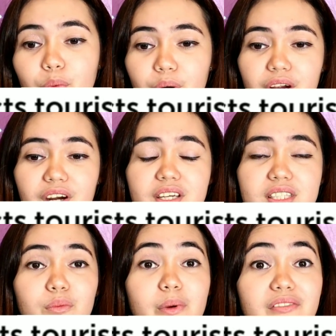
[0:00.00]
workers
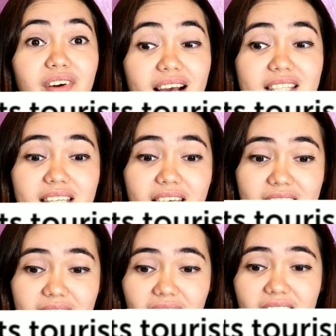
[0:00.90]
to be
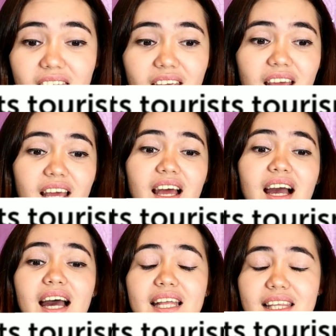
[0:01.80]
vaccinated
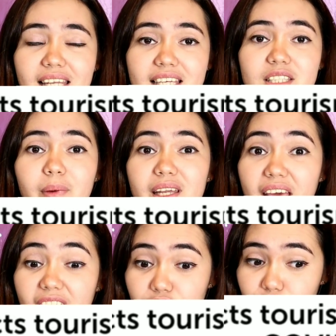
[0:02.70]
at least by
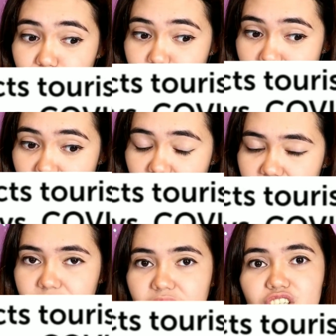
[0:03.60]
the end of May.
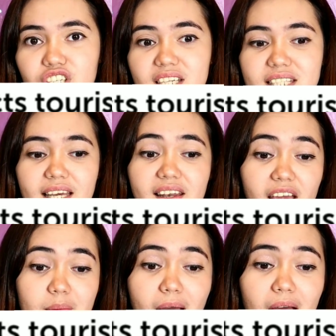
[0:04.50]
She said, I am